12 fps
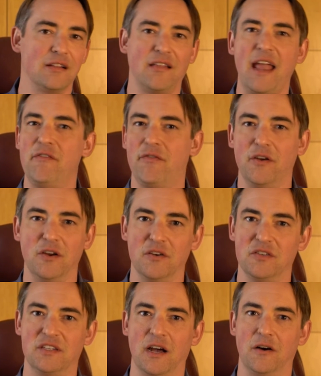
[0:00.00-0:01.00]
a life for
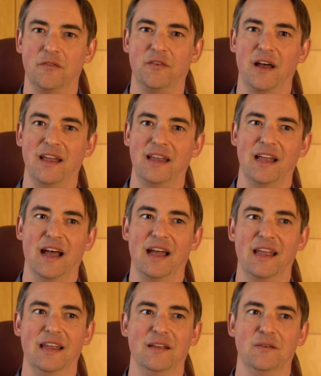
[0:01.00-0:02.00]
yourself.
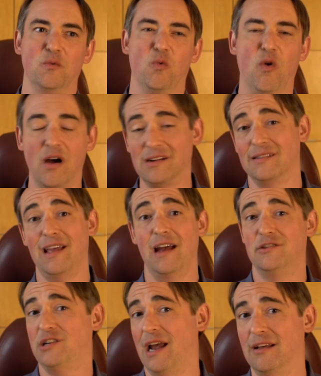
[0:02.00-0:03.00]
I wanted
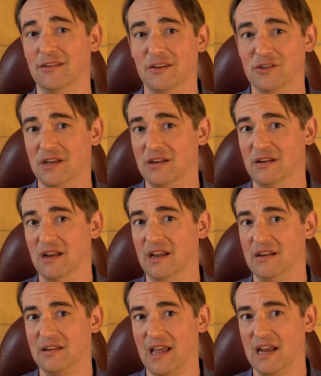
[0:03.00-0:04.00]
that challenge, and
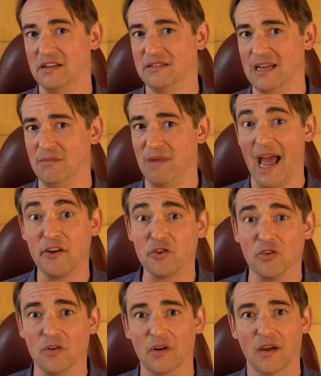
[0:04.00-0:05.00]
it kind of seemed
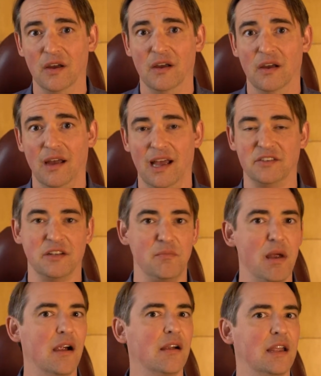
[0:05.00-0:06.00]
natural as an
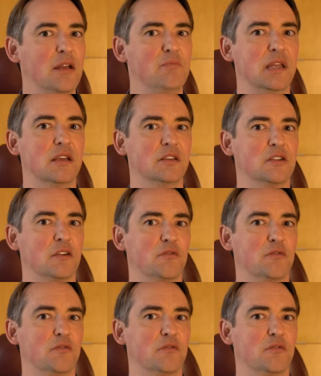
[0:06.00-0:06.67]
American because our